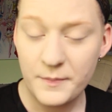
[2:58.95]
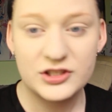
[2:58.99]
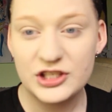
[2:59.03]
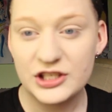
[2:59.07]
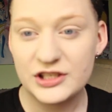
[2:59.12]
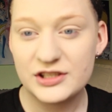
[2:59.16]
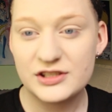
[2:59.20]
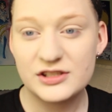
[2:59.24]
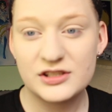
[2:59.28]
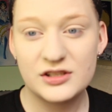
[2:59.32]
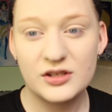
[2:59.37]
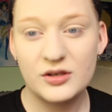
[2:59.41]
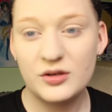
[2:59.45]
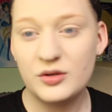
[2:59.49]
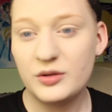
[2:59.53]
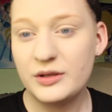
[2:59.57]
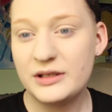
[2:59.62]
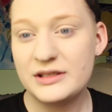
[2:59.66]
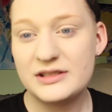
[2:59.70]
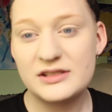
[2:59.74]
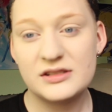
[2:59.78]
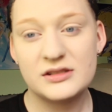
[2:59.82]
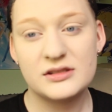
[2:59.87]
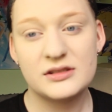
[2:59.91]
just so
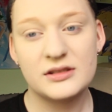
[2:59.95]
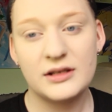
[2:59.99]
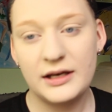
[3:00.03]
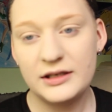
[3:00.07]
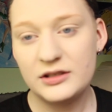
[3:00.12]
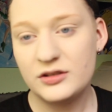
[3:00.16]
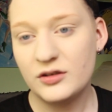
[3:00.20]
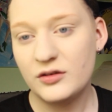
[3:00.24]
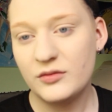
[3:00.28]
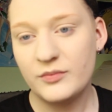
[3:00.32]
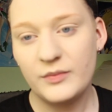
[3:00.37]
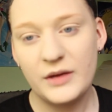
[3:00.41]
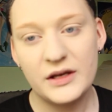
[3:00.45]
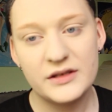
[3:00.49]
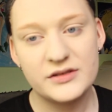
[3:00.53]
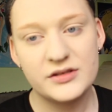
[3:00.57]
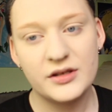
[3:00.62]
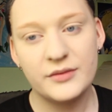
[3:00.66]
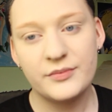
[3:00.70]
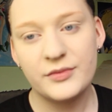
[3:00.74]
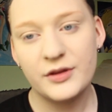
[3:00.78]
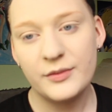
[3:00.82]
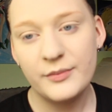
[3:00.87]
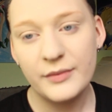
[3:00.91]
I don't mess
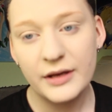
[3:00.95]
up the